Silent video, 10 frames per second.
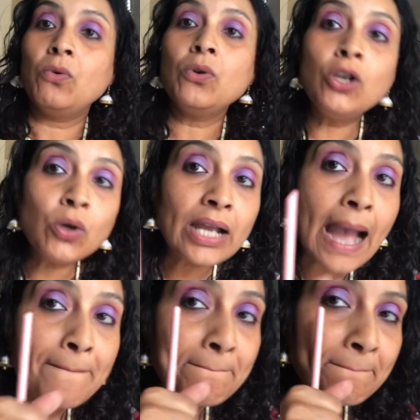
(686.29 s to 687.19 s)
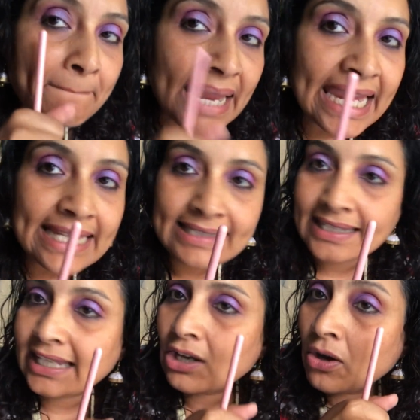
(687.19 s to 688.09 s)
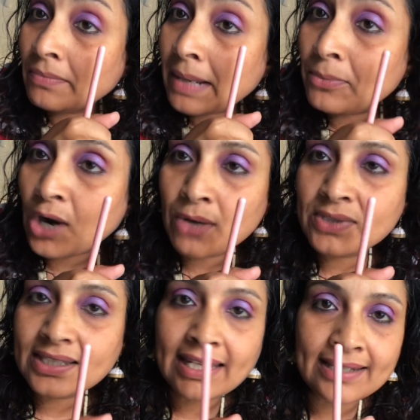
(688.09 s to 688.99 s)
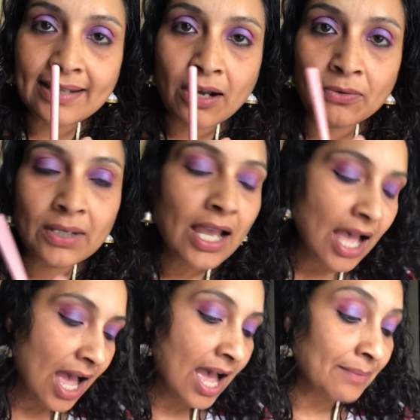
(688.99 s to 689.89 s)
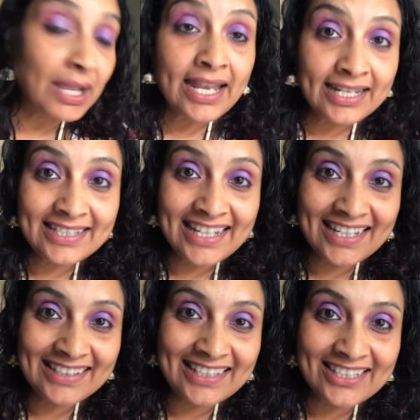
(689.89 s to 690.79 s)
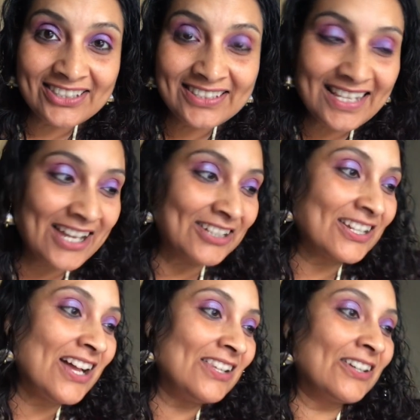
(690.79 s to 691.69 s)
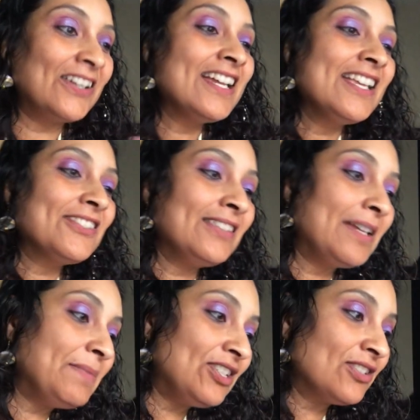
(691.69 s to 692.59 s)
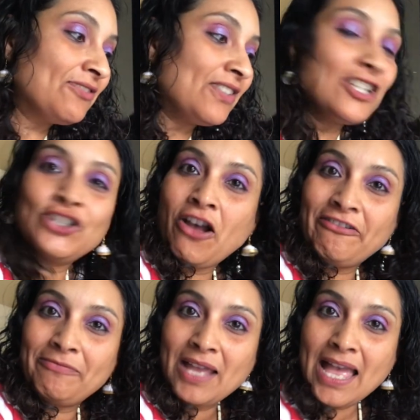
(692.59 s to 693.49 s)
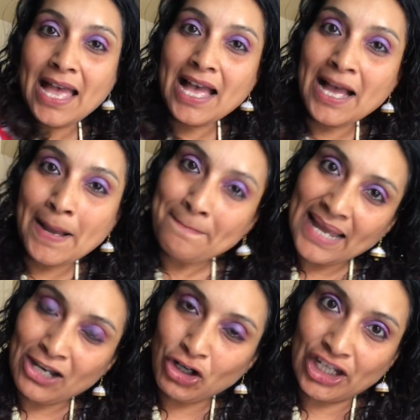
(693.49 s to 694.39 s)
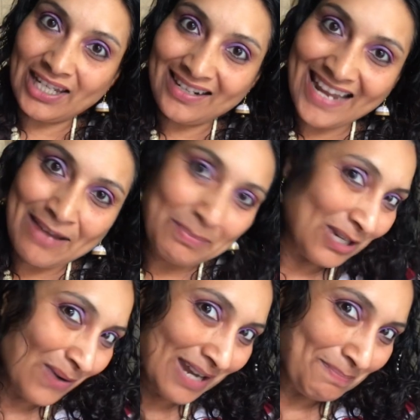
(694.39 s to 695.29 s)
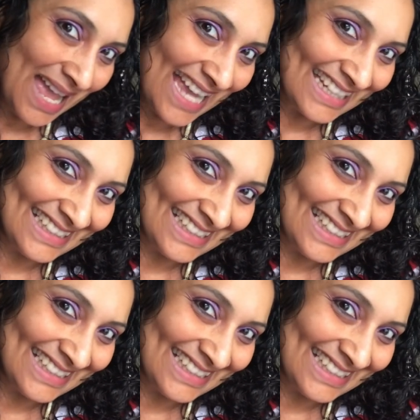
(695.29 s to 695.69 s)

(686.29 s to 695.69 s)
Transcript: look amazing on my brown skin tone. I'm kind of digging this color. So let me just finish off my look here and be right back.